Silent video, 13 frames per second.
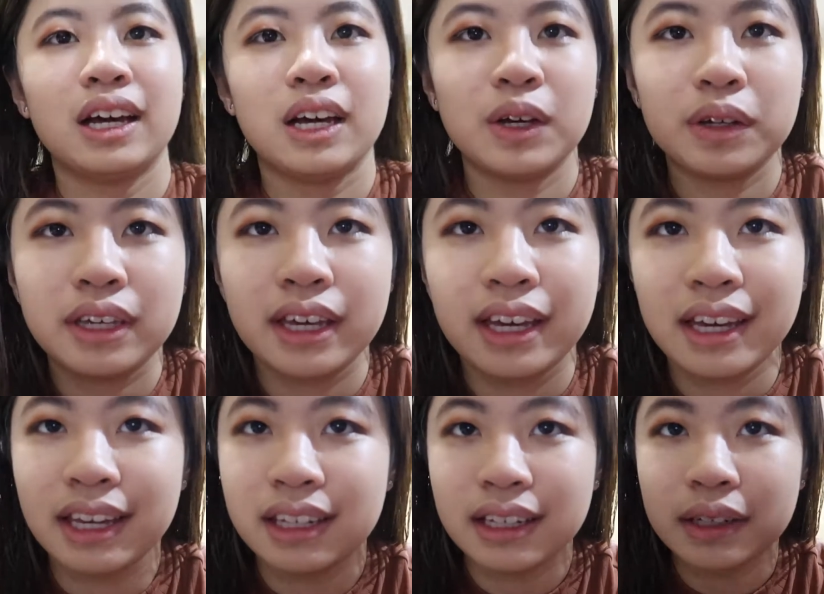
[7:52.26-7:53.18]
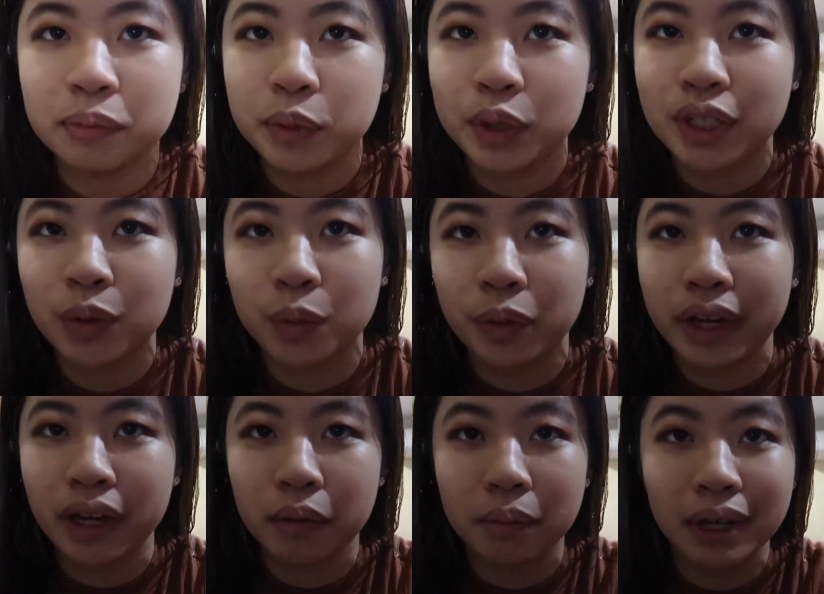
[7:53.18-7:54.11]
Okay, I didn't put a
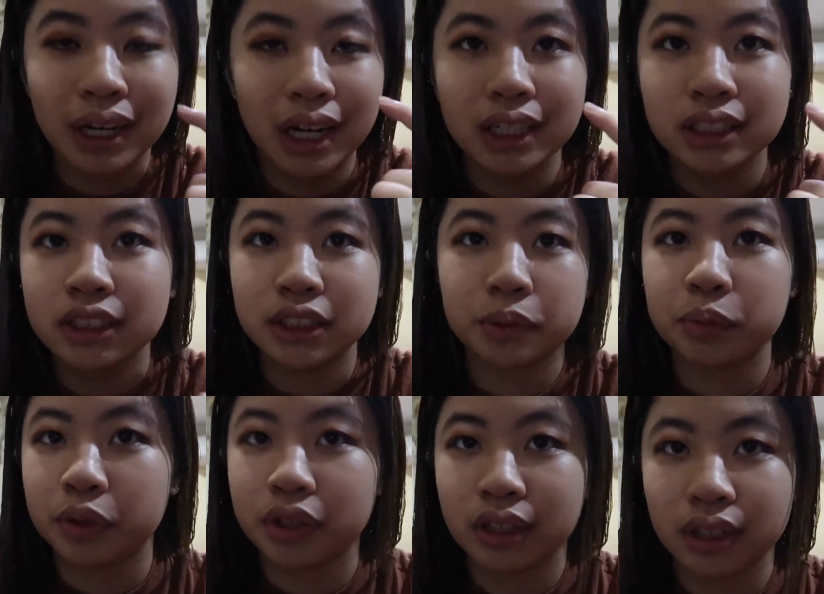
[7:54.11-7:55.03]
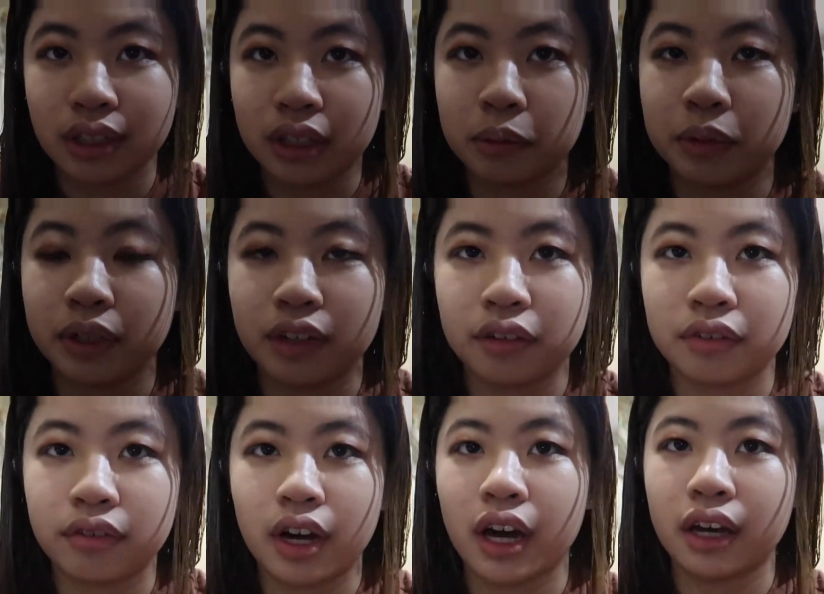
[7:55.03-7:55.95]
wing, but I just put a little bit of
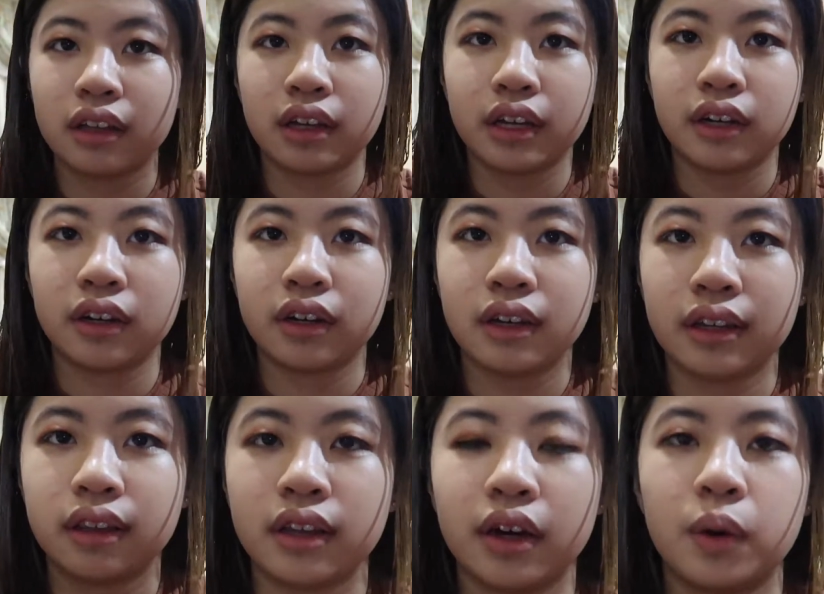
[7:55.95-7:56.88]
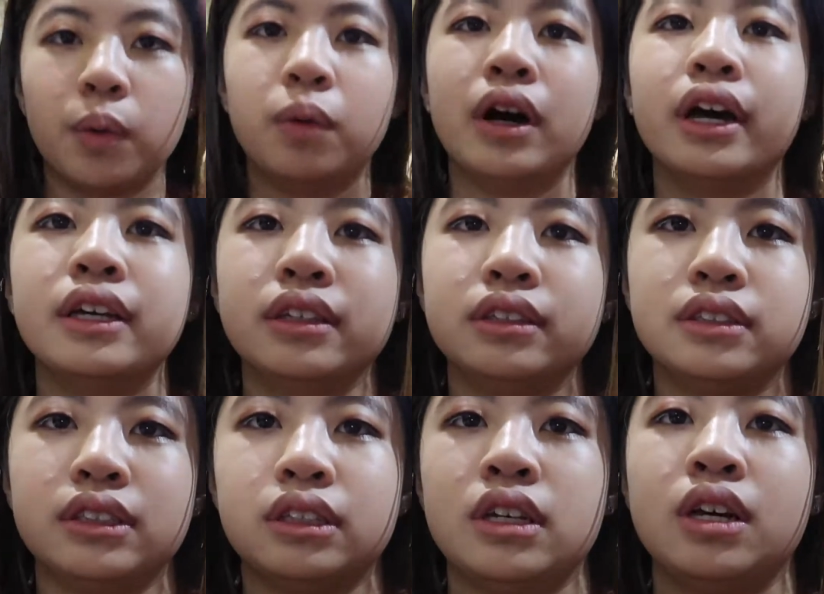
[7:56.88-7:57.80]
eyeliner in there. Why
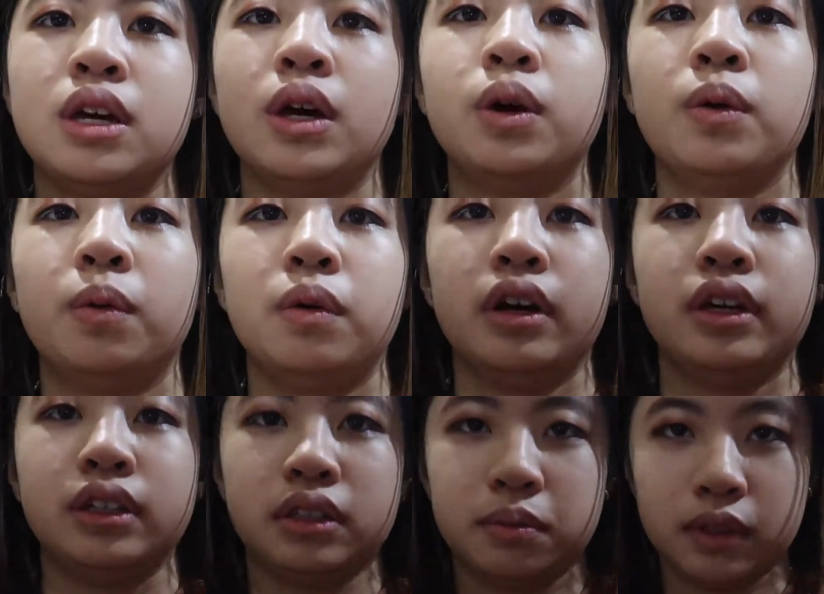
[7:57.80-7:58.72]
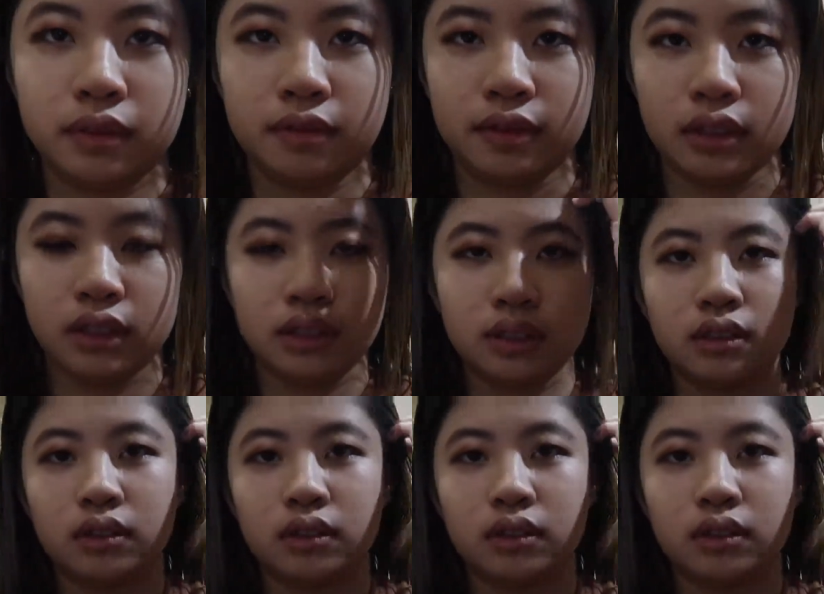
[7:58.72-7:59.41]
is my face?